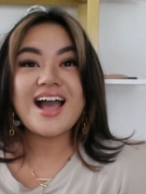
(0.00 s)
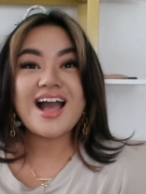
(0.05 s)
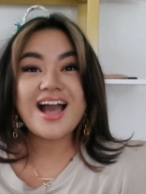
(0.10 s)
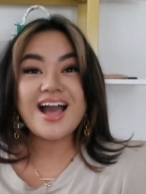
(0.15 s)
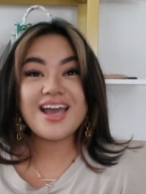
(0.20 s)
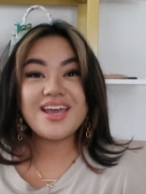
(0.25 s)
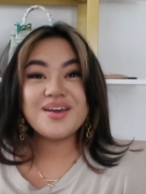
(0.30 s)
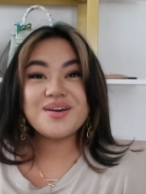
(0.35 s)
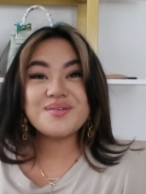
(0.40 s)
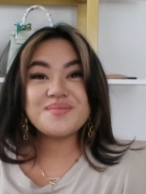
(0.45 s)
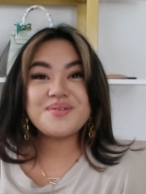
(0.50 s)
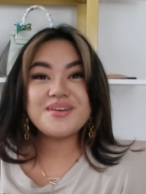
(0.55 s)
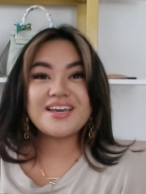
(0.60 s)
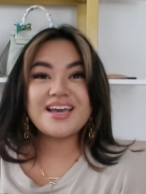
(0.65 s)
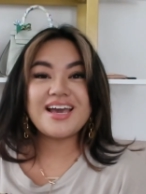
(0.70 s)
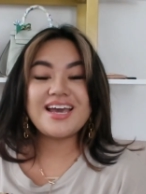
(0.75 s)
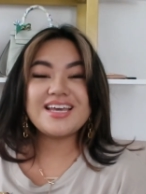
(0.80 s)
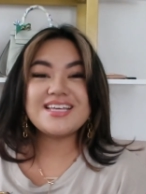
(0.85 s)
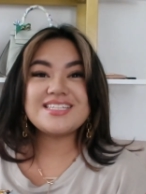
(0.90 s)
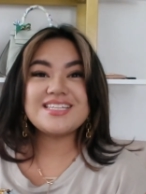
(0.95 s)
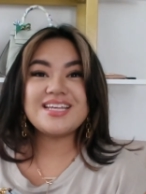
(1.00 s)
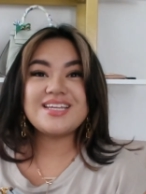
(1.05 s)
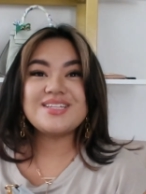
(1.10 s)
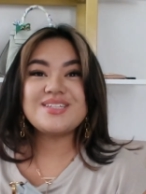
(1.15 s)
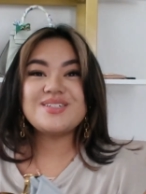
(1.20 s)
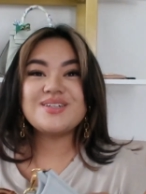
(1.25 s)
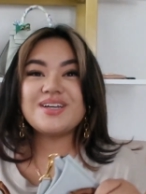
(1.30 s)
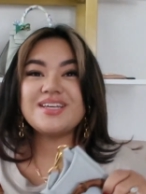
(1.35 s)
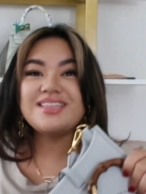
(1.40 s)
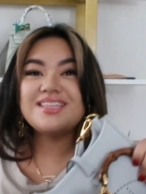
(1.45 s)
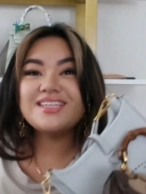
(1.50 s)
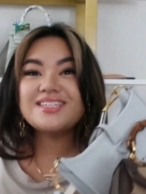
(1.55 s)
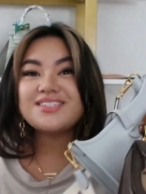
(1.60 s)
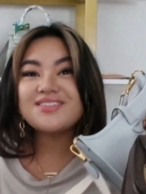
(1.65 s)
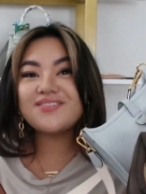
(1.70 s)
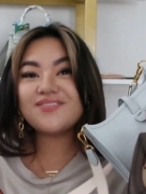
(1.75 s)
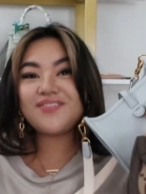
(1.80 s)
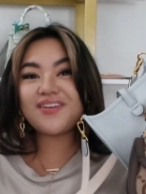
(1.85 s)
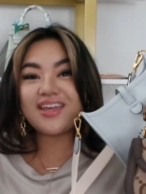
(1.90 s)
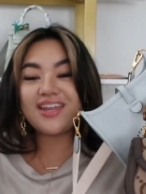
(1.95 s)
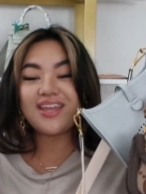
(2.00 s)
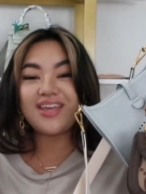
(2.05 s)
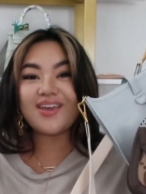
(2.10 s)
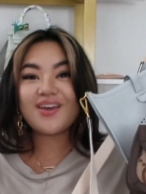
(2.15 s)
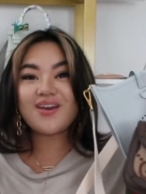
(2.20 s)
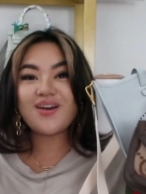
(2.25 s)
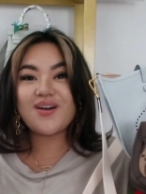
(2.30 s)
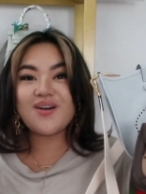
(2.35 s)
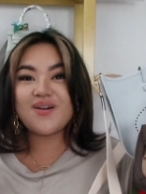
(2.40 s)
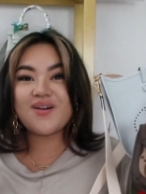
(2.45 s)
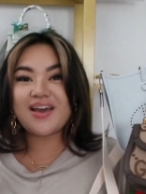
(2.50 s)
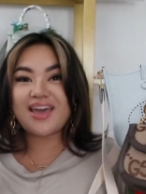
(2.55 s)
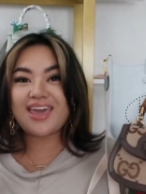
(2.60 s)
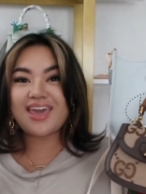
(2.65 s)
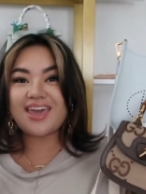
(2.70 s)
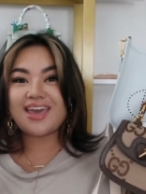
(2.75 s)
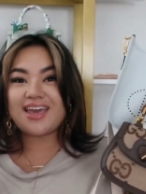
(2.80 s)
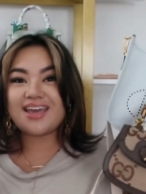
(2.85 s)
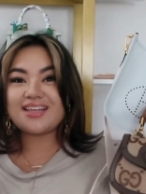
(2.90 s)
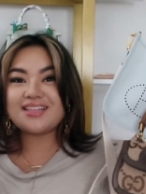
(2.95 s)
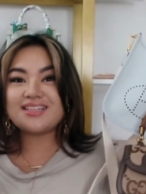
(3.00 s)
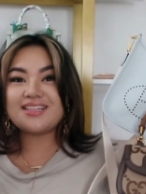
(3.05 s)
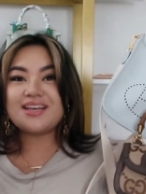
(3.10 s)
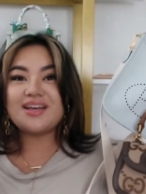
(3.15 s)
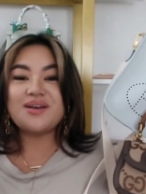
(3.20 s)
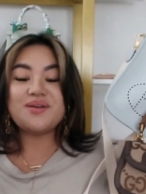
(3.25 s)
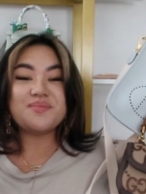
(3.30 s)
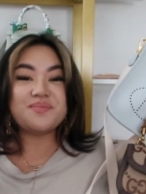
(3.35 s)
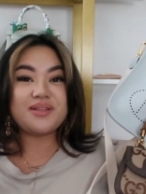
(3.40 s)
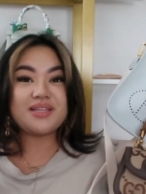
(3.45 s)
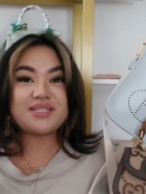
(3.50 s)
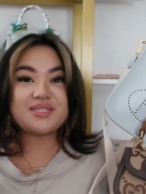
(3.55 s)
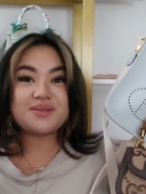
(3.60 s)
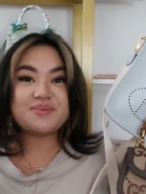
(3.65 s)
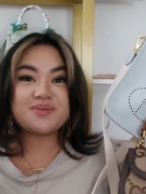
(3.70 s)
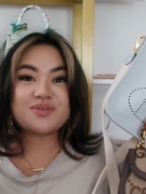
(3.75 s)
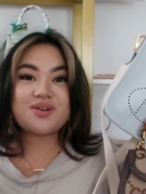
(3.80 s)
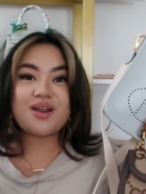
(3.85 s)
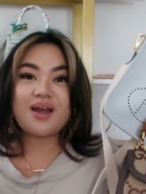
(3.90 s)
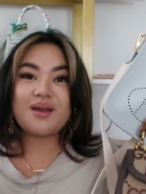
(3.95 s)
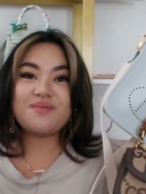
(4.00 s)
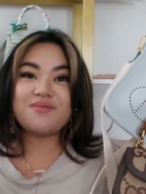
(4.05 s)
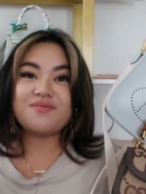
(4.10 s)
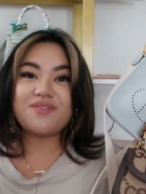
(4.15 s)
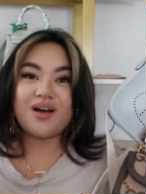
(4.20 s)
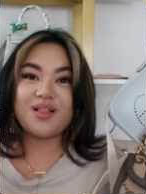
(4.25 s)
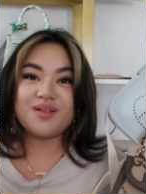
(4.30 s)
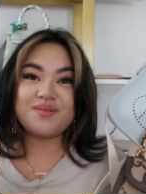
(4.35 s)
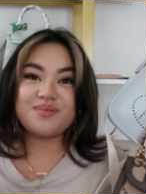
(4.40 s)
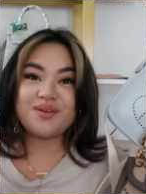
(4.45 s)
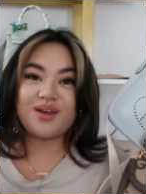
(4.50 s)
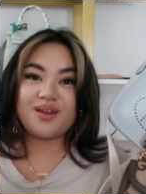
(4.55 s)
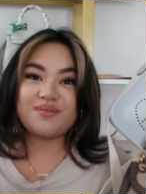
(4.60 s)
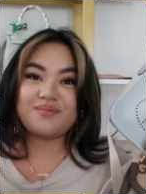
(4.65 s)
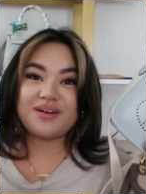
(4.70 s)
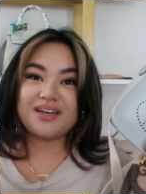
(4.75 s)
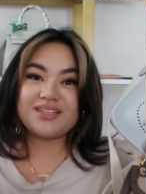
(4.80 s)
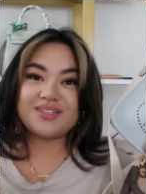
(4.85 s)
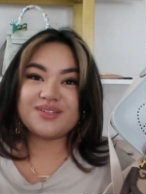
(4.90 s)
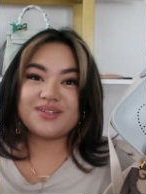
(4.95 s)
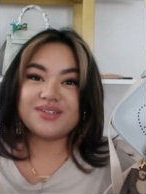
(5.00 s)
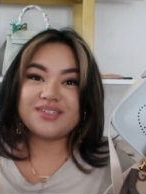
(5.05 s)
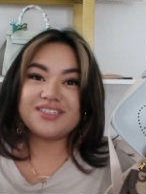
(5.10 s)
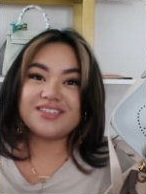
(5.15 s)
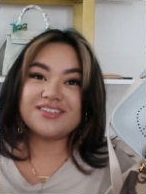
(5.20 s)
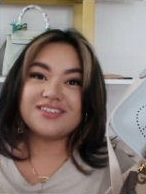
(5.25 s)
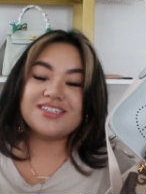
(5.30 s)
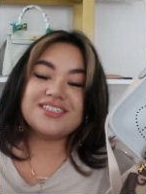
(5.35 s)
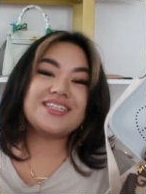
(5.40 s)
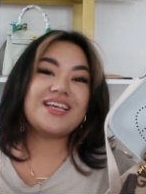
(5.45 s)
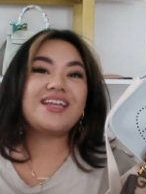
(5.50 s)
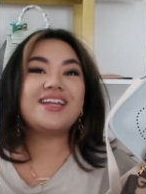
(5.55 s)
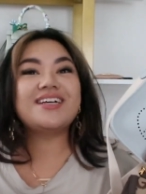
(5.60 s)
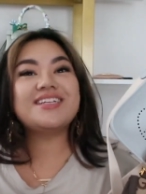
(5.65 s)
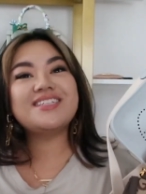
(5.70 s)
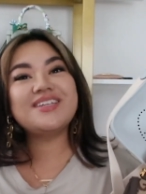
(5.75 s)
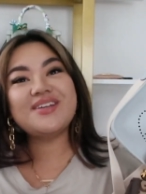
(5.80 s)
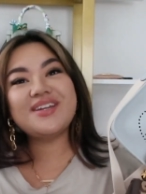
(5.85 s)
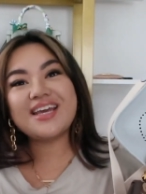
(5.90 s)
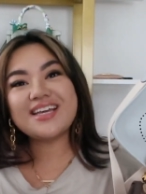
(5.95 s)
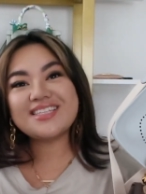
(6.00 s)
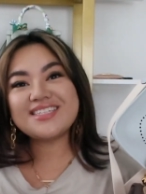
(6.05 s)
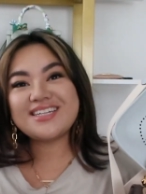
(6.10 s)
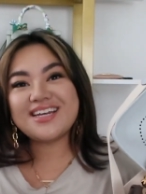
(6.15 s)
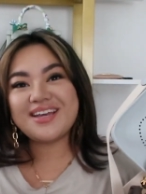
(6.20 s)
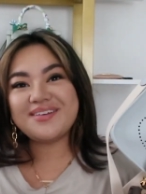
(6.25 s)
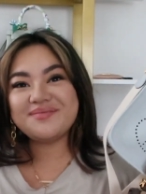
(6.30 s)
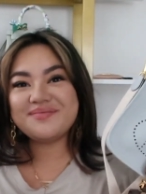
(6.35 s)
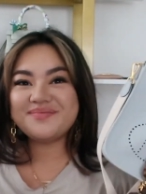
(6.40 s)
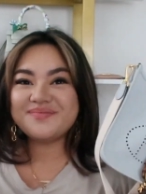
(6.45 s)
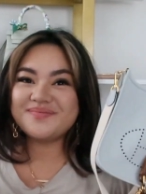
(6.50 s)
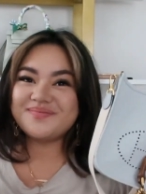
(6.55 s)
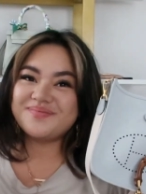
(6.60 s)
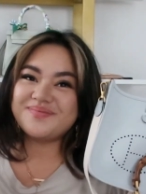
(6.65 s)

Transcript: I hope you guys enjoyed this video, and please subscribe, follow me on my socials, and I'll see you next time.